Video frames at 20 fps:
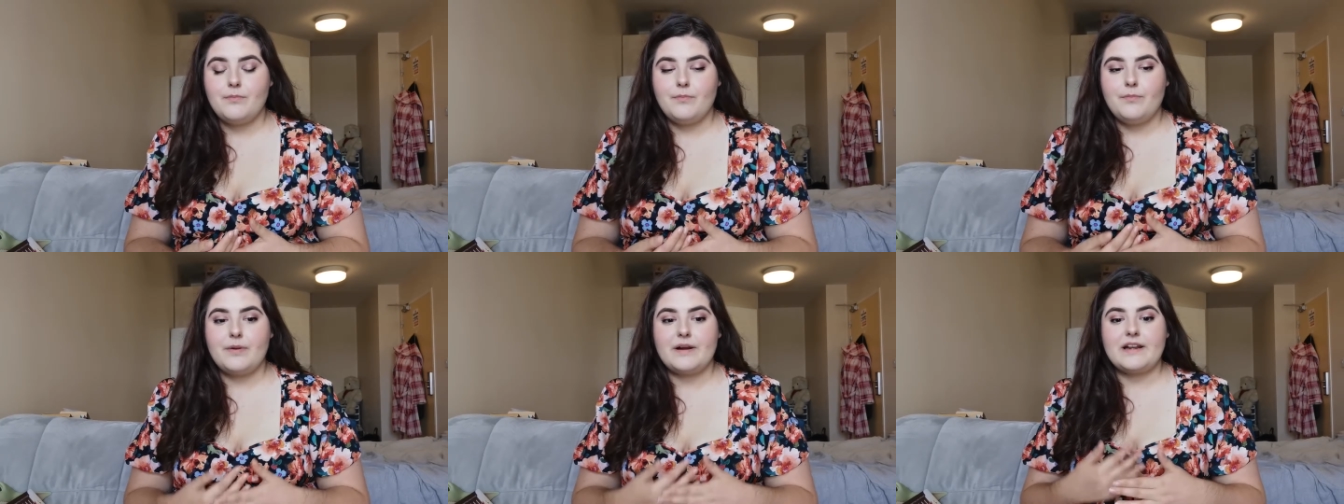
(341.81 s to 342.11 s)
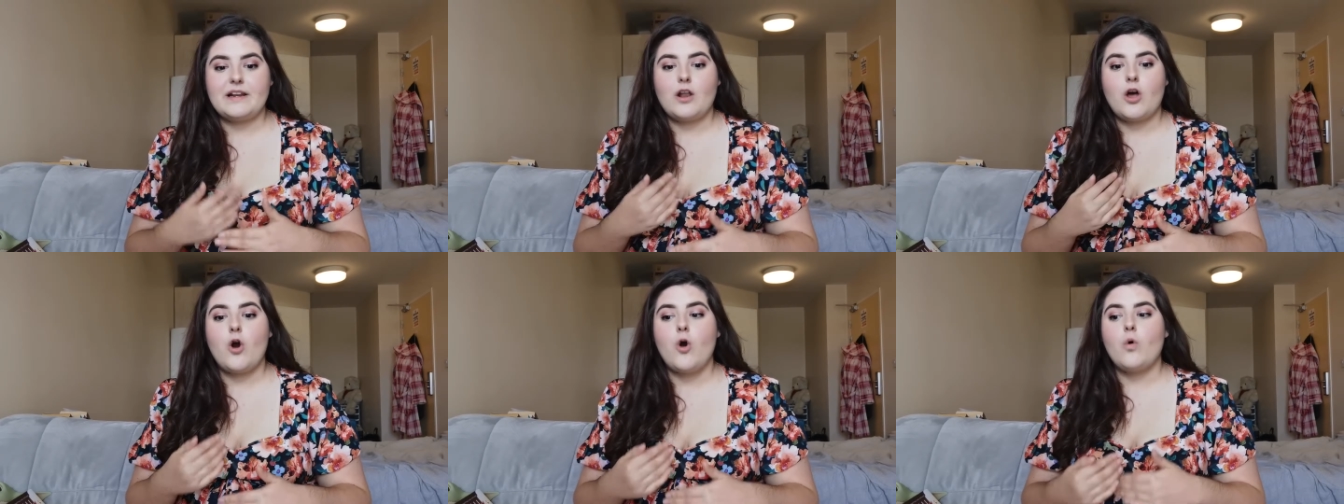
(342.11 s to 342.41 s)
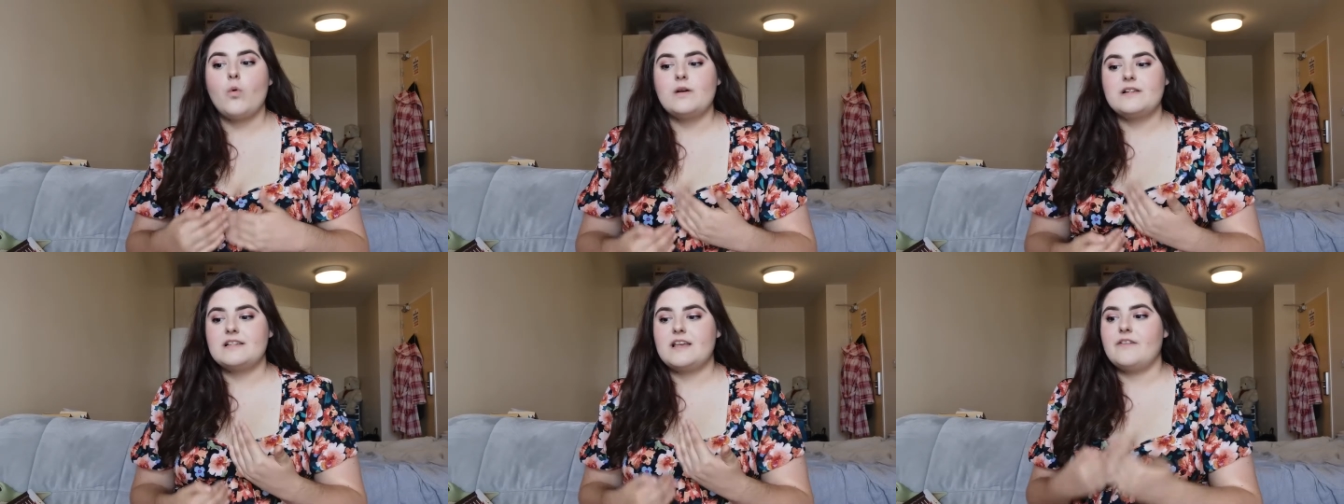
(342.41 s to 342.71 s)
but it'll
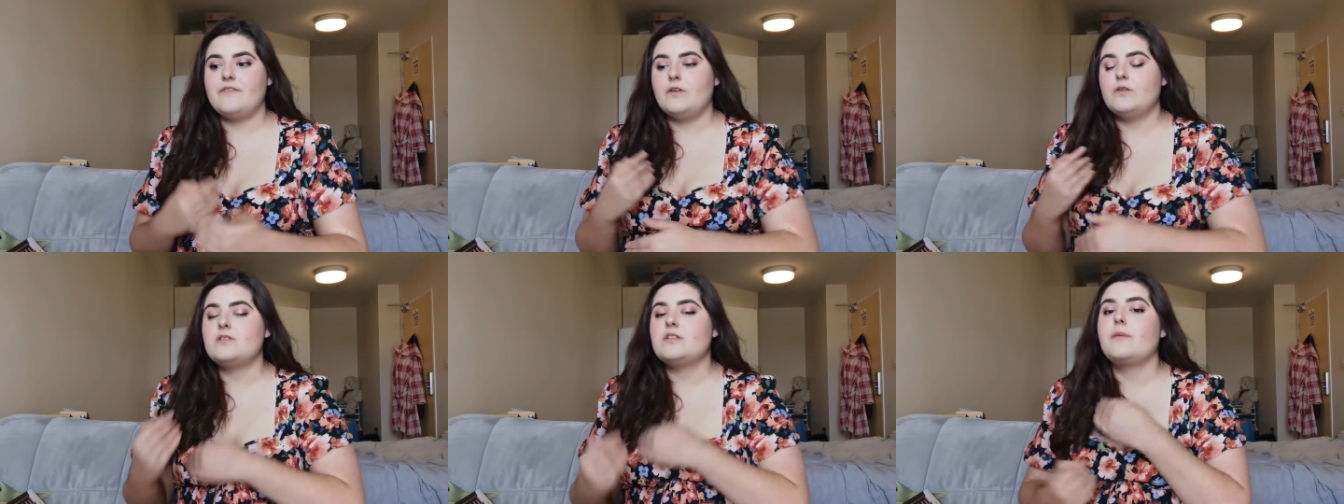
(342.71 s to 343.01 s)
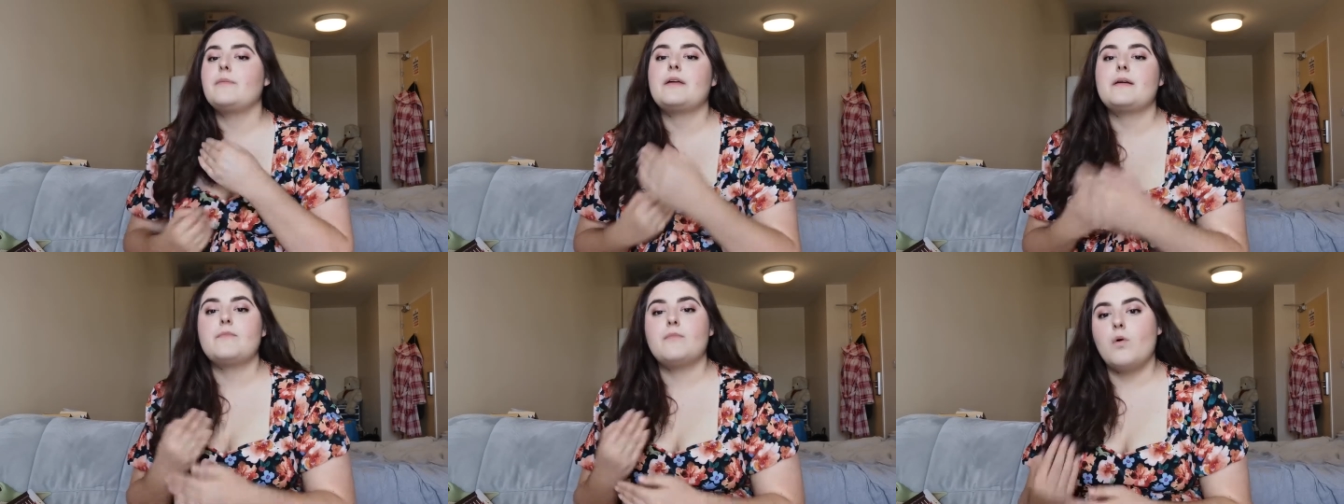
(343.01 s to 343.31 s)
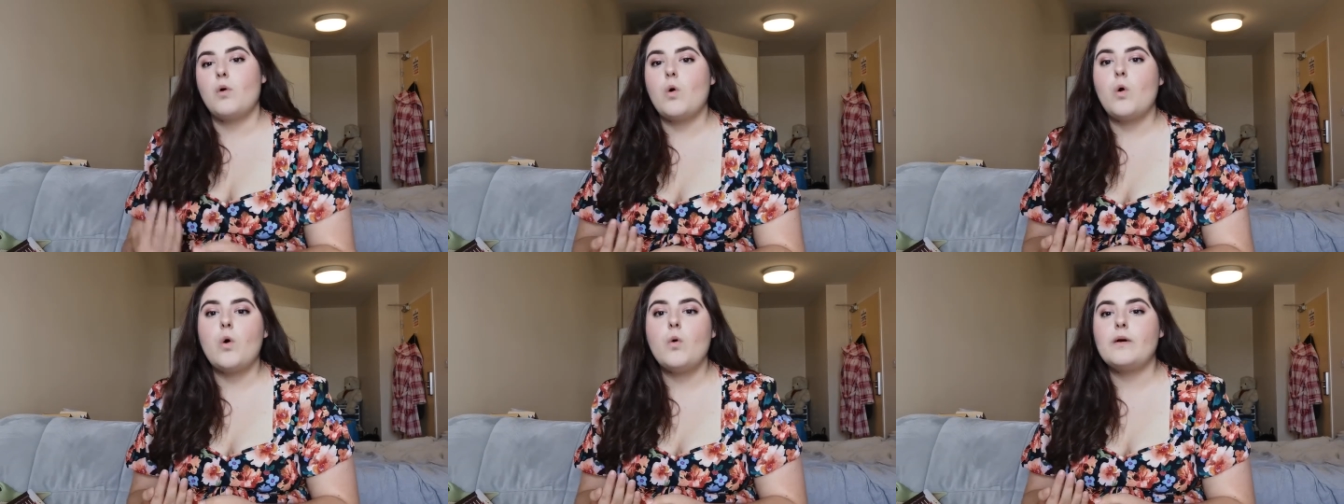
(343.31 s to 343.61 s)
always give you something
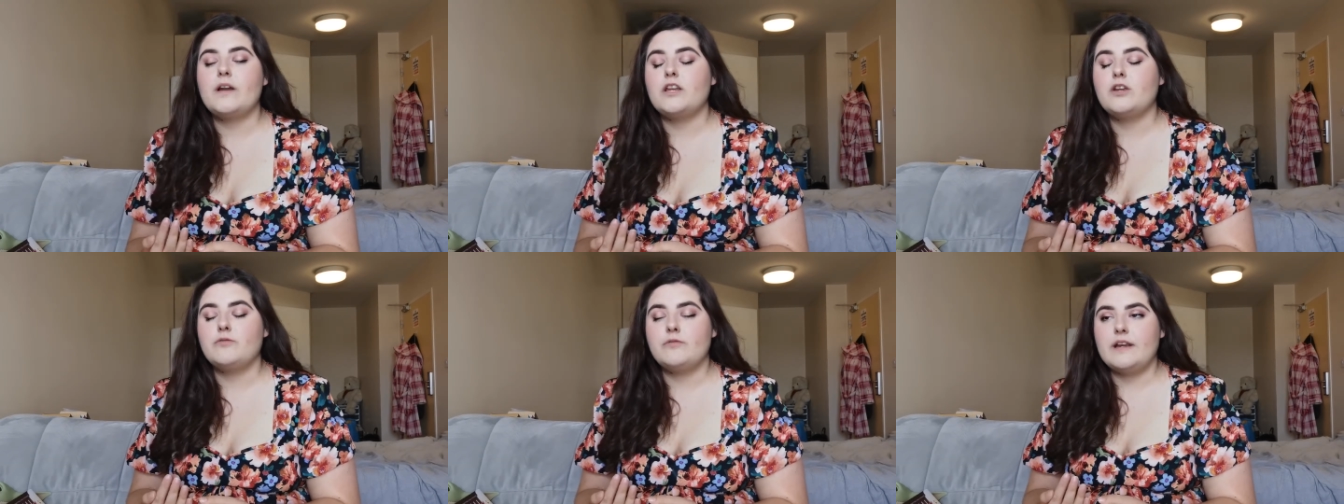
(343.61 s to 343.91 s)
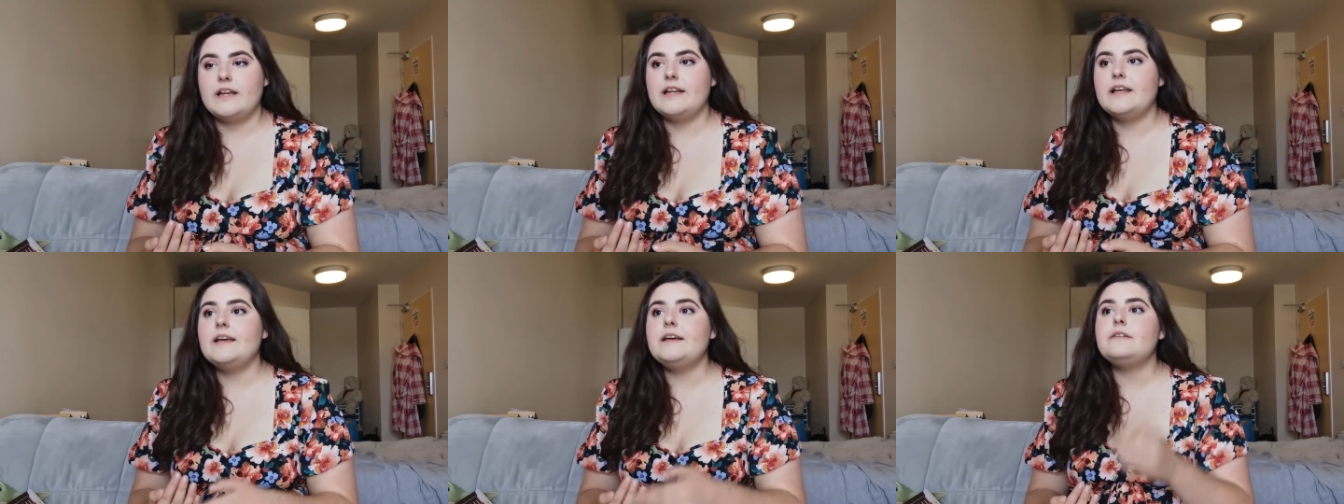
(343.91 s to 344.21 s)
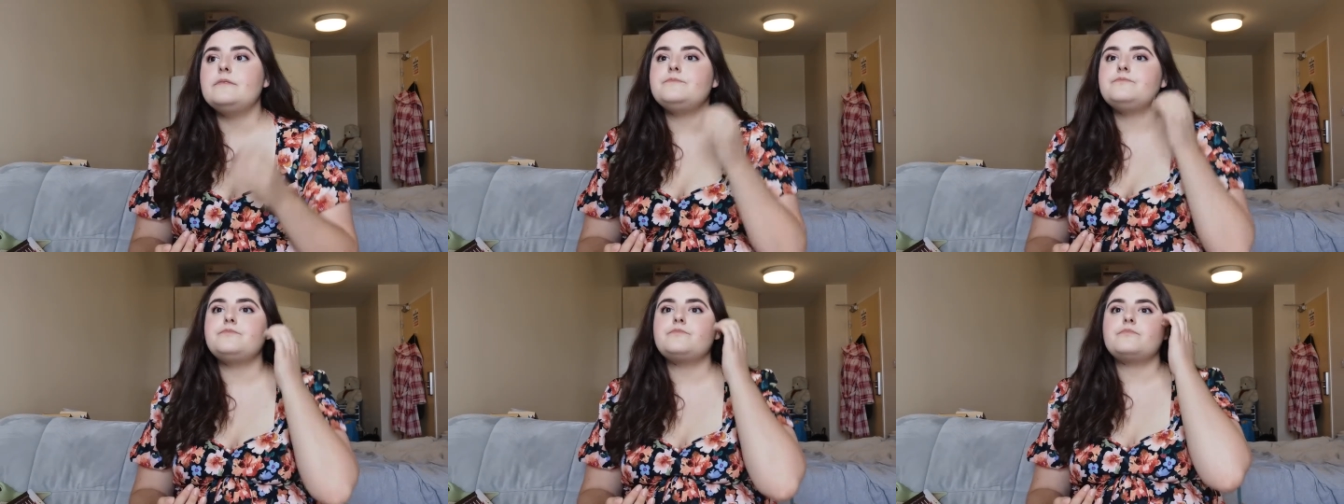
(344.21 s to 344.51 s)
more when you read
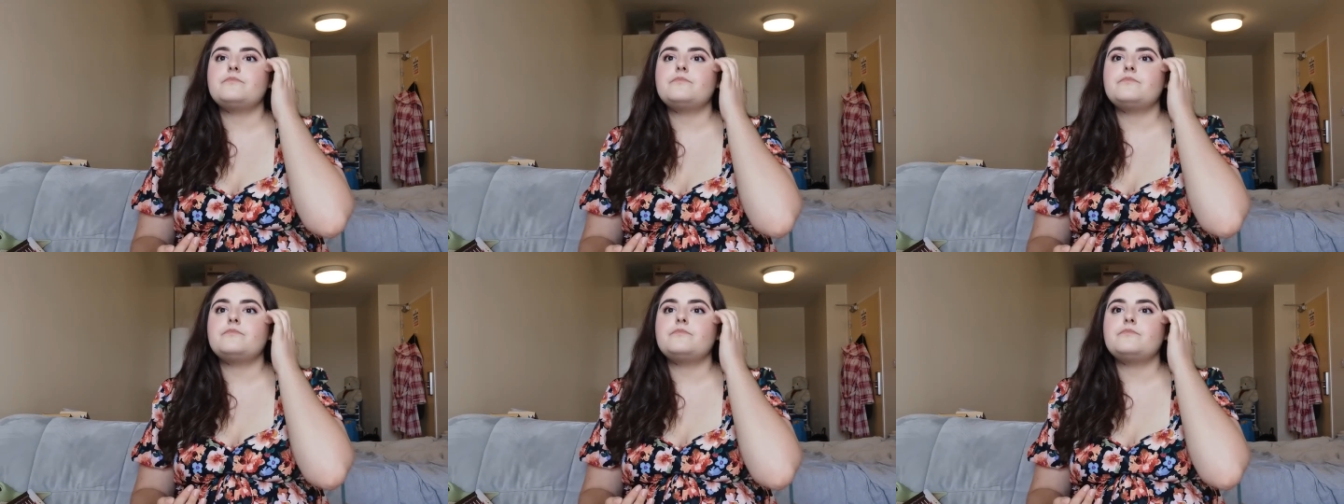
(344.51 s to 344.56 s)
it.